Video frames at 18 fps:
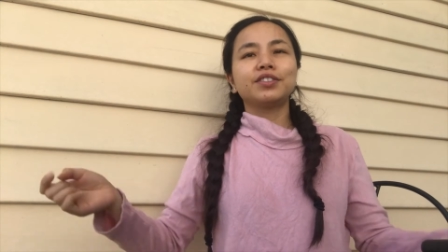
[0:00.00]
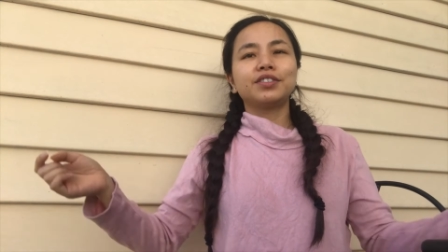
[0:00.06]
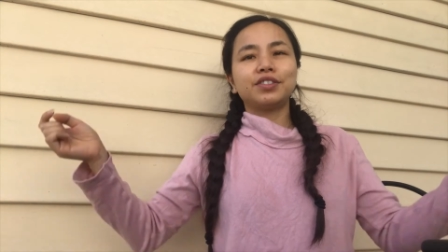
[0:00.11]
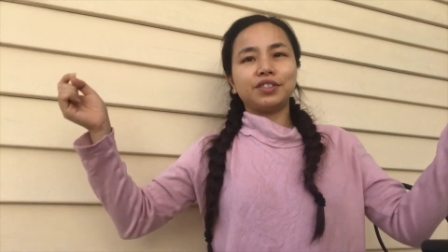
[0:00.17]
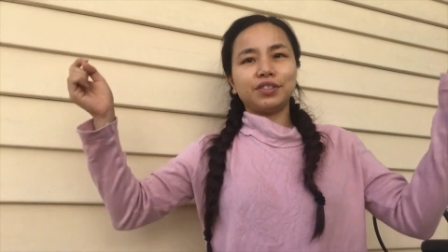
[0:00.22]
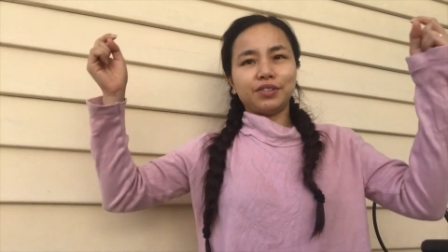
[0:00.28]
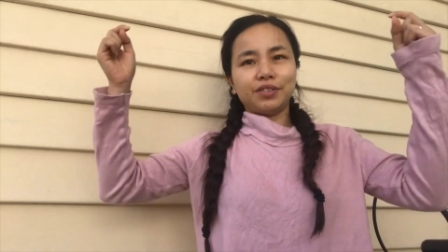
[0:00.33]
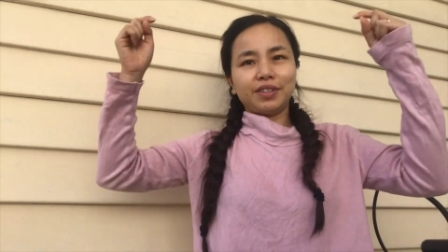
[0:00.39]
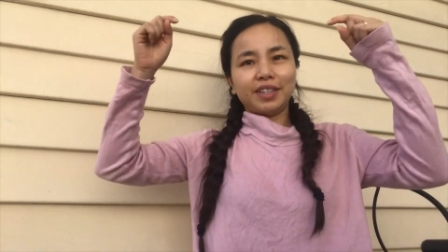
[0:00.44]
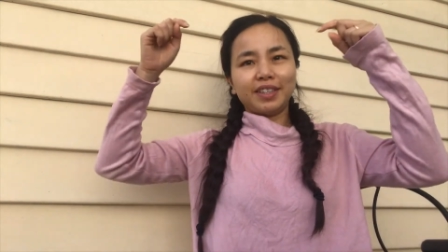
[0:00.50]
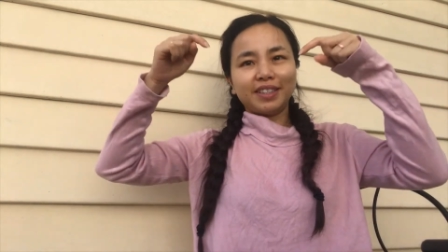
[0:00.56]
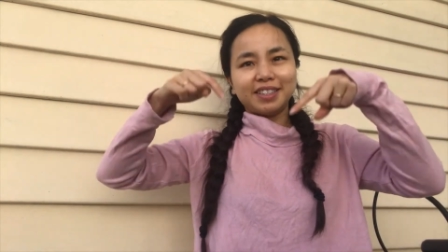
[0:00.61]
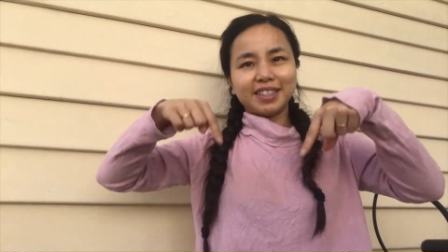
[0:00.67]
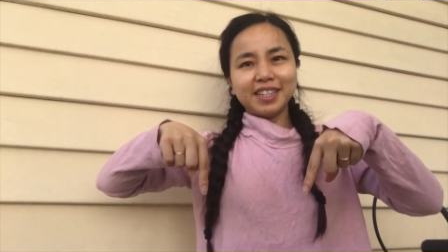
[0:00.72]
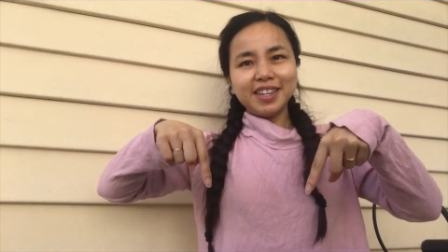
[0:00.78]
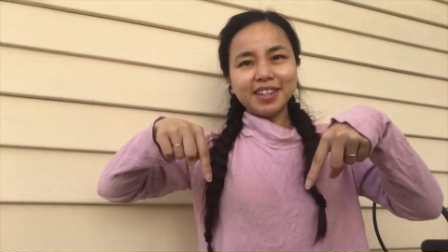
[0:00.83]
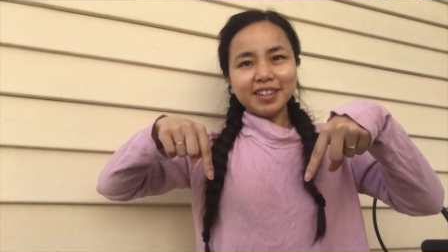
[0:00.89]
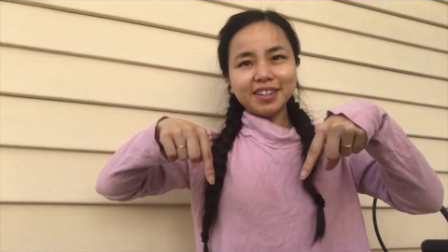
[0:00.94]

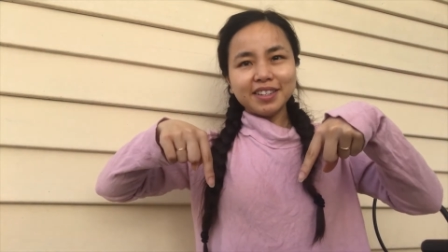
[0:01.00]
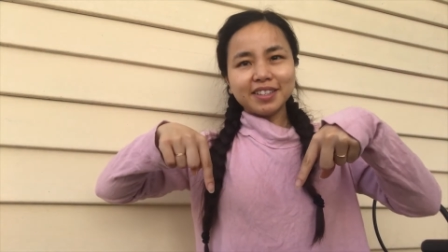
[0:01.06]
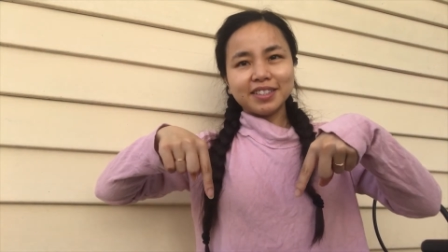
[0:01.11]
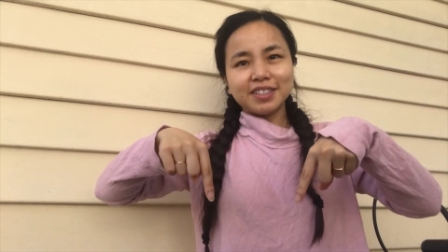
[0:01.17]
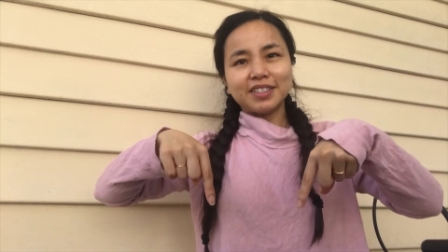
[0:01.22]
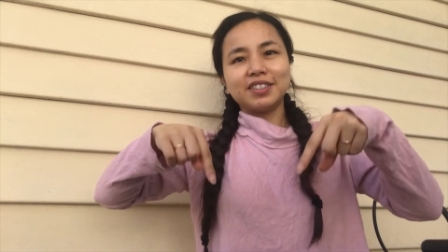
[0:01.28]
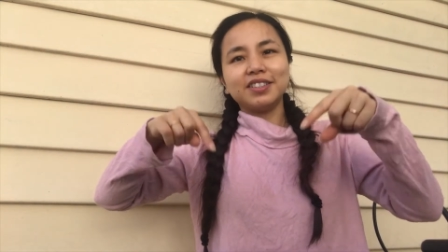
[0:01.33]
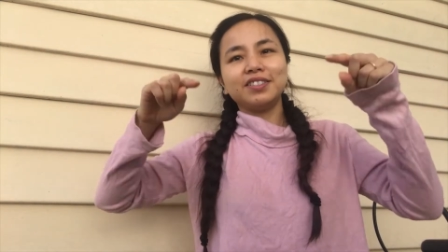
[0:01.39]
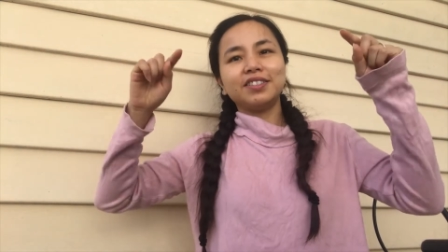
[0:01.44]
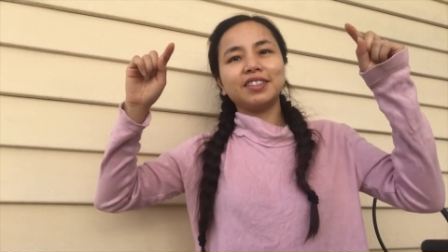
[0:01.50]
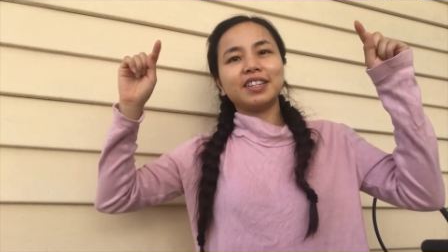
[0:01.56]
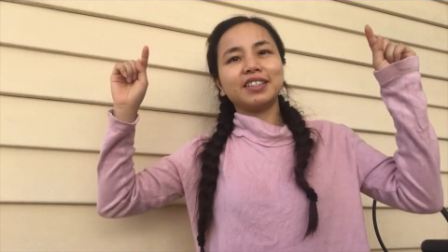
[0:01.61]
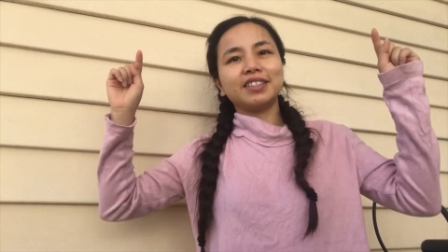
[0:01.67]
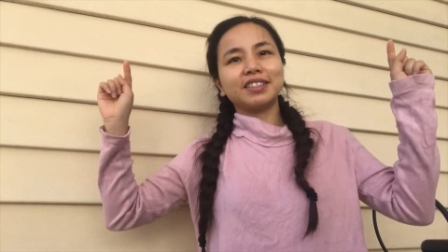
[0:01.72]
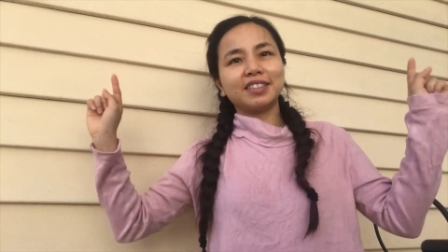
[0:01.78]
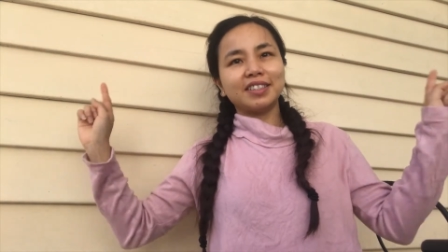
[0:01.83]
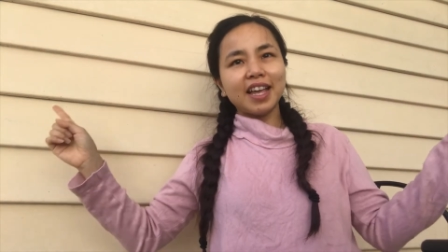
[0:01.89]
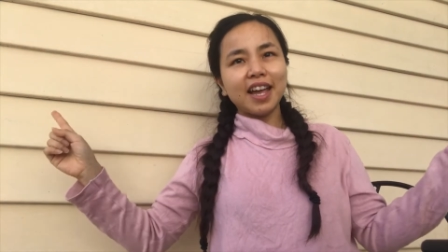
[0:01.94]
Students here,
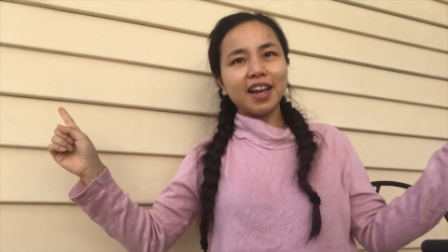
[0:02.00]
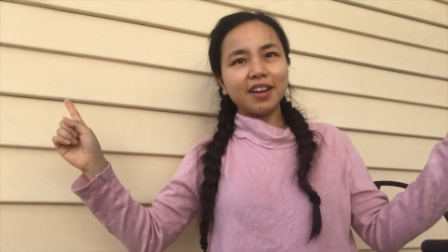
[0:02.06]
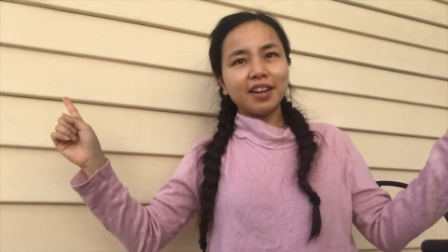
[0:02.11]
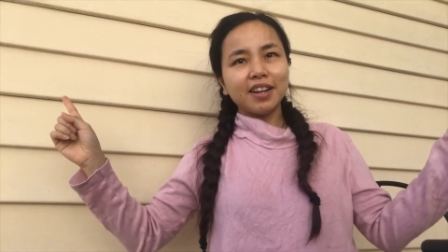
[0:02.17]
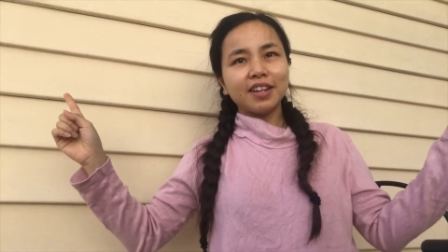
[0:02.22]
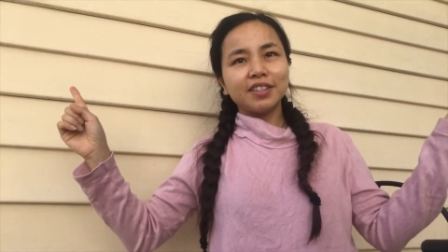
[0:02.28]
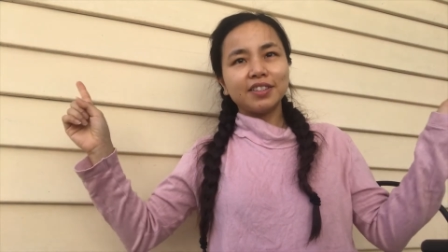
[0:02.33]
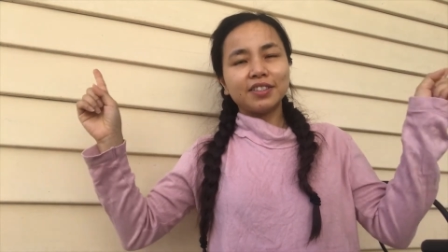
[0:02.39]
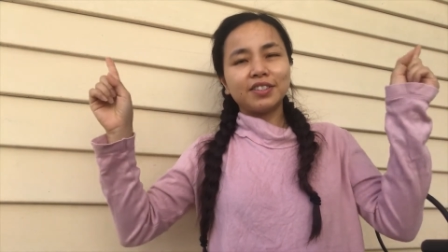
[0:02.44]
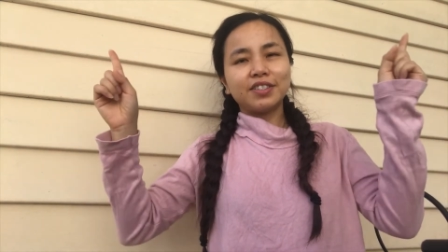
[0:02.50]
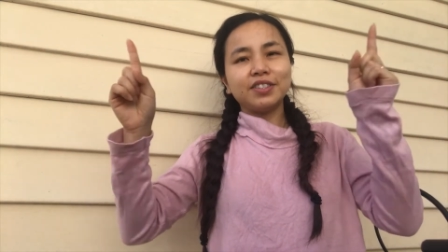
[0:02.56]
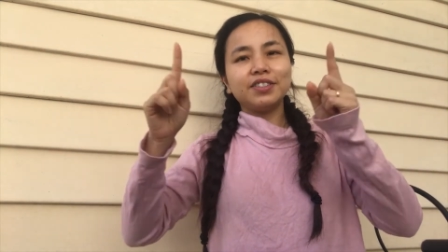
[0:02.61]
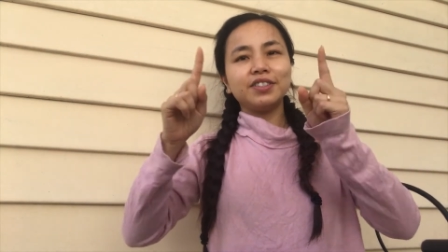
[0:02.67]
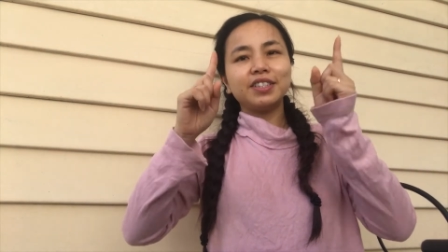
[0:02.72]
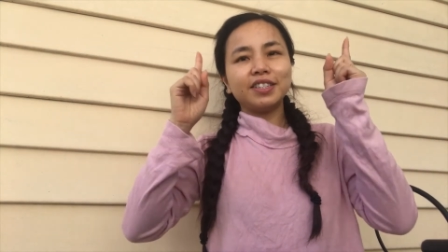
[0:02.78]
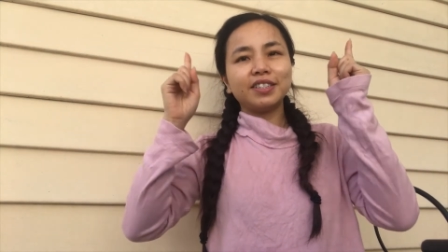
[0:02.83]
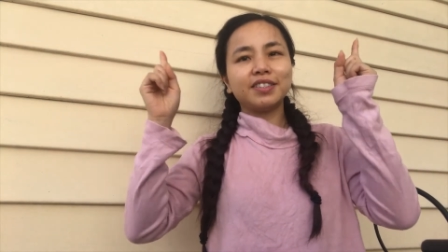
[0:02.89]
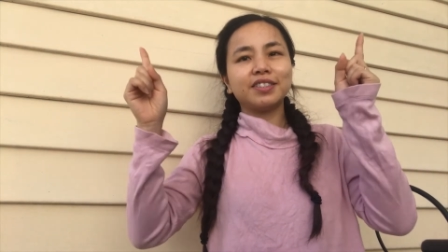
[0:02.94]
students there,
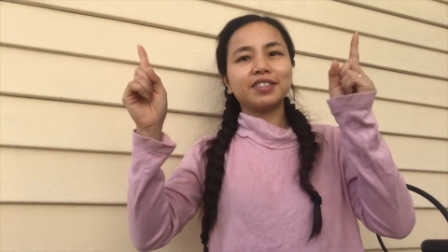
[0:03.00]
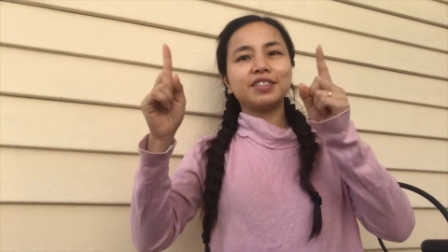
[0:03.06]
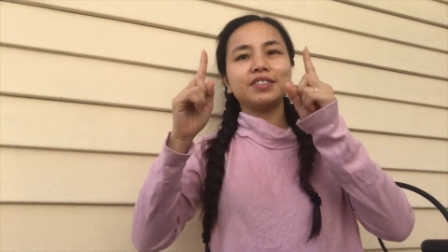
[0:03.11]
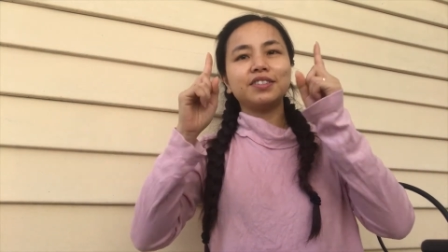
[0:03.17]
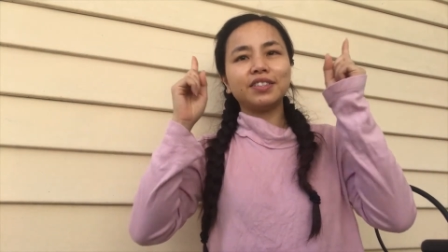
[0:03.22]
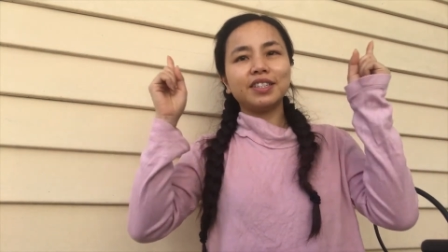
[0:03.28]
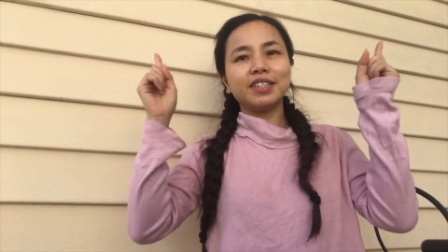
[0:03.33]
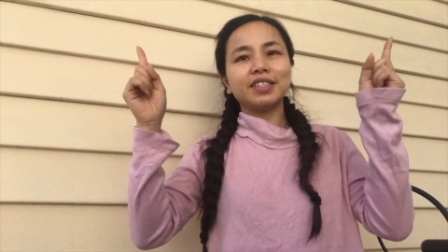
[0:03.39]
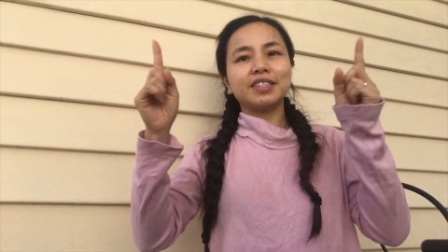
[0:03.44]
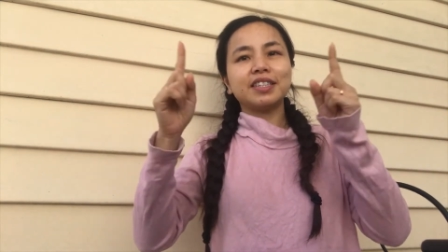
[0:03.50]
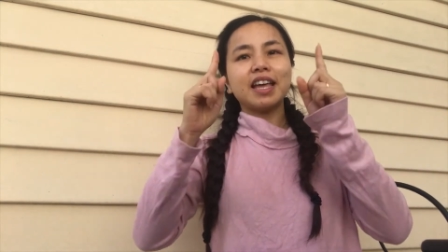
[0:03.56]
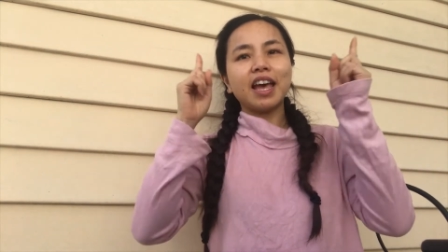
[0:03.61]
students, students